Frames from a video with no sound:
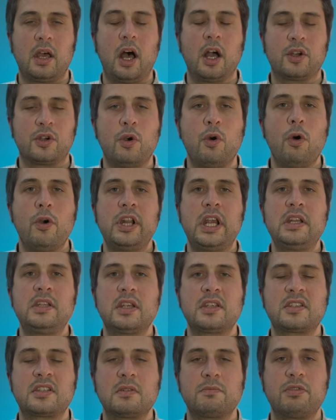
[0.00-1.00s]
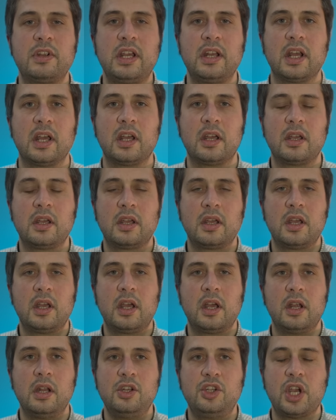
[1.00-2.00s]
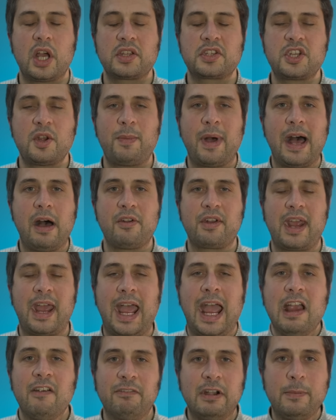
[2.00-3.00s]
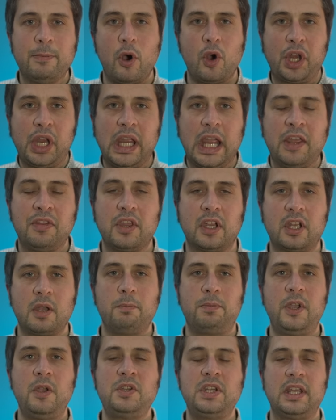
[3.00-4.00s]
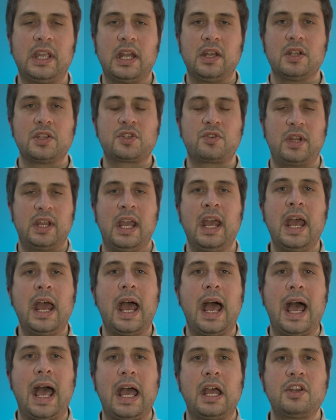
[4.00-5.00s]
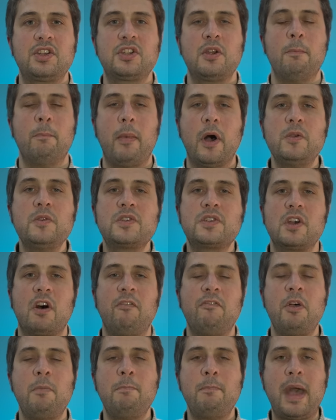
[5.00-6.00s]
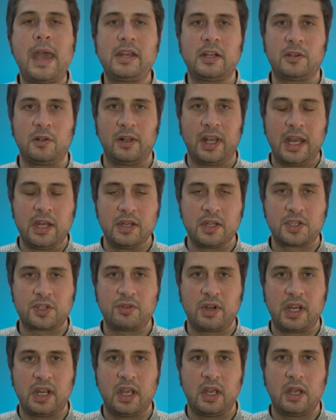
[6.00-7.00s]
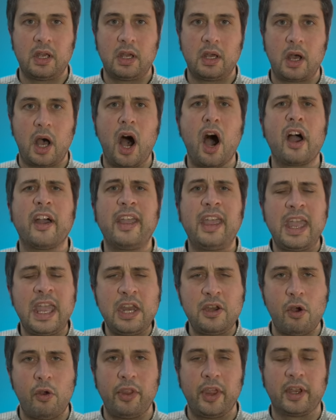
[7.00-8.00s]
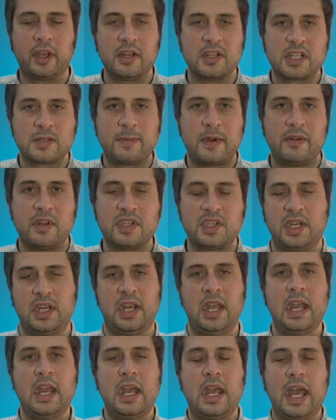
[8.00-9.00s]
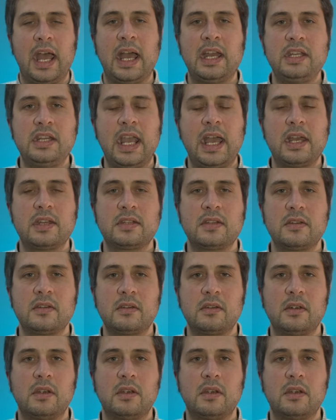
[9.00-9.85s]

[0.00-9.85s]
according to Sabrina, just about everybody in the computing industry and most of the medical industry are in on the conspiracy. And yet,